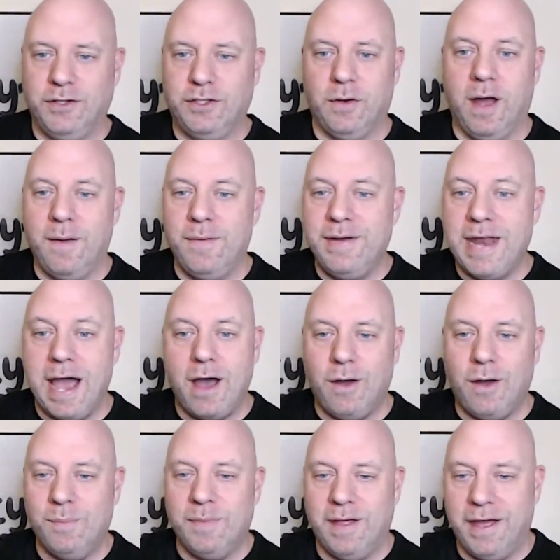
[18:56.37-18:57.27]
So
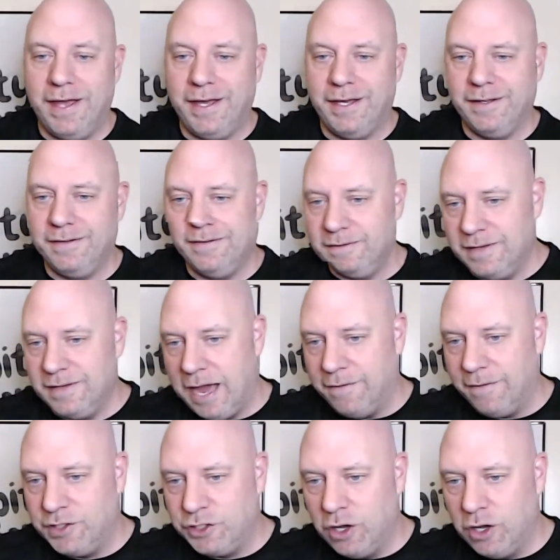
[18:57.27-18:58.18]
I'm like,
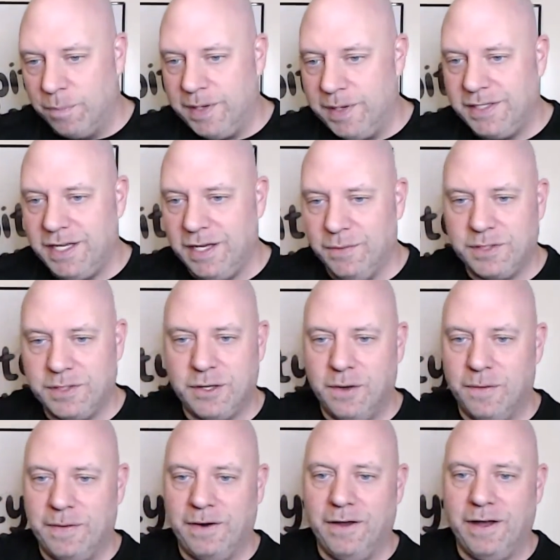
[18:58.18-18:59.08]
Average Joe PT, what's
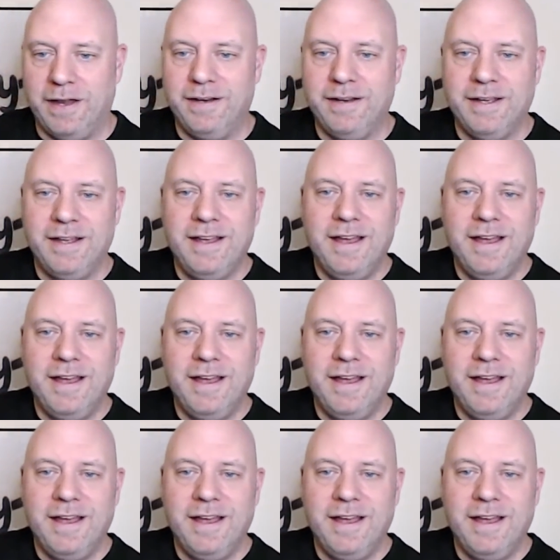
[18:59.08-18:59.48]
going on?